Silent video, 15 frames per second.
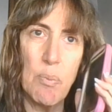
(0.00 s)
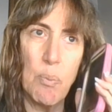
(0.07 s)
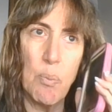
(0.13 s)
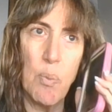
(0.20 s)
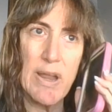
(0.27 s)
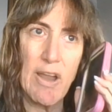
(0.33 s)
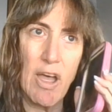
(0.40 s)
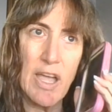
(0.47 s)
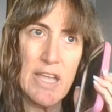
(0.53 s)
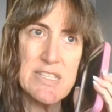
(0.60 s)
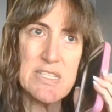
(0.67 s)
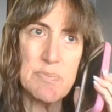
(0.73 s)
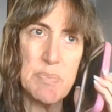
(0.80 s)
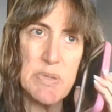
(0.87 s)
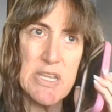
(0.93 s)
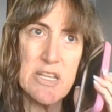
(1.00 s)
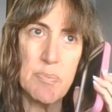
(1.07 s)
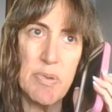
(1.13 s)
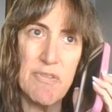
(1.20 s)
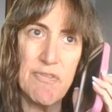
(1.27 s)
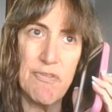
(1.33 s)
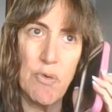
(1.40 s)
when I speak
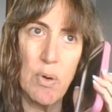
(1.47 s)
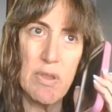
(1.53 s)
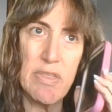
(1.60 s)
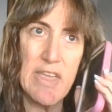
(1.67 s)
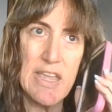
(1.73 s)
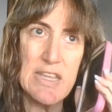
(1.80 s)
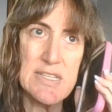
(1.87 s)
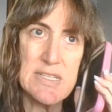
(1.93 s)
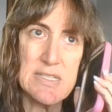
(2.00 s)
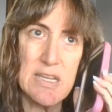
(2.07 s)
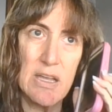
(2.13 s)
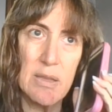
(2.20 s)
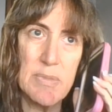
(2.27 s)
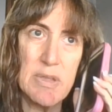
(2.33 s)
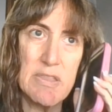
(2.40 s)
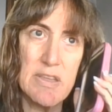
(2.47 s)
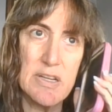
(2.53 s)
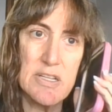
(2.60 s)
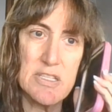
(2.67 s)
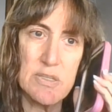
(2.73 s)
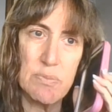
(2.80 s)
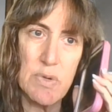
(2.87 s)
before they tell me that
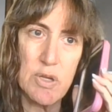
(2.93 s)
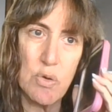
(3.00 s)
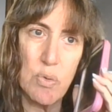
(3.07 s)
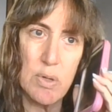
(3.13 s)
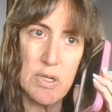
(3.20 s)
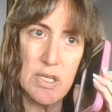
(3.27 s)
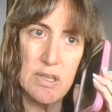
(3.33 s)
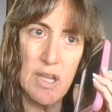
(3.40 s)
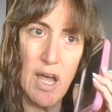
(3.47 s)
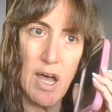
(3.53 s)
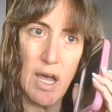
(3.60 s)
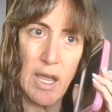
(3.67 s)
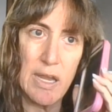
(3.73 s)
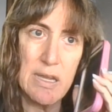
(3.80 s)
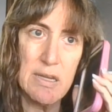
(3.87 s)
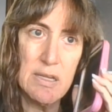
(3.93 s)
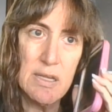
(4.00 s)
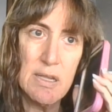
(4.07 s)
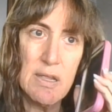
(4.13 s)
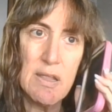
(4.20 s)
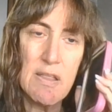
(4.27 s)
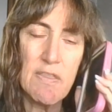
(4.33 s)
it's a recorded line,
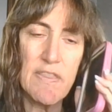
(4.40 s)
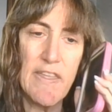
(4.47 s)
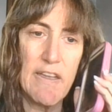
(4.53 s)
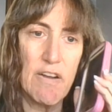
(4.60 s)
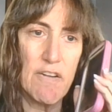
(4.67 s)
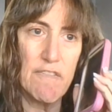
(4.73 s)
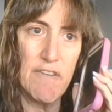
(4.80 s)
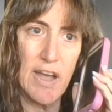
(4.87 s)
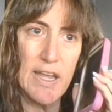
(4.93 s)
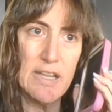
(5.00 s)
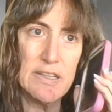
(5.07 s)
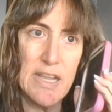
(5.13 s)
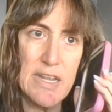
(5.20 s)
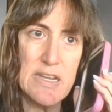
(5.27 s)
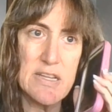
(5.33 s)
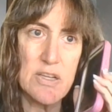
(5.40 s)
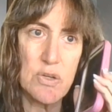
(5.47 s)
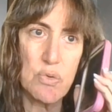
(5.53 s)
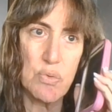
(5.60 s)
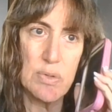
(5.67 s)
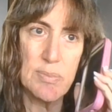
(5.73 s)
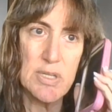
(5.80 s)
they are violating a
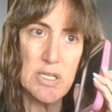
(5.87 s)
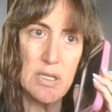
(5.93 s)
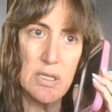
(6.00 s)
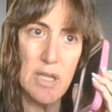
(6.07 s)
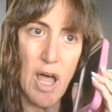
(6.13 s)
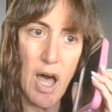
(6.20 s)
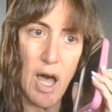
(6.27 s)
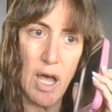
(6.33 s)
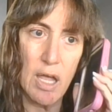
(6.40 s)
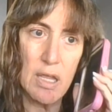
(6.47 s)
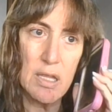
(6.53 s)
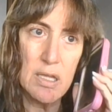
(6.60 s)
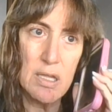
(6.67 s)
criminal law.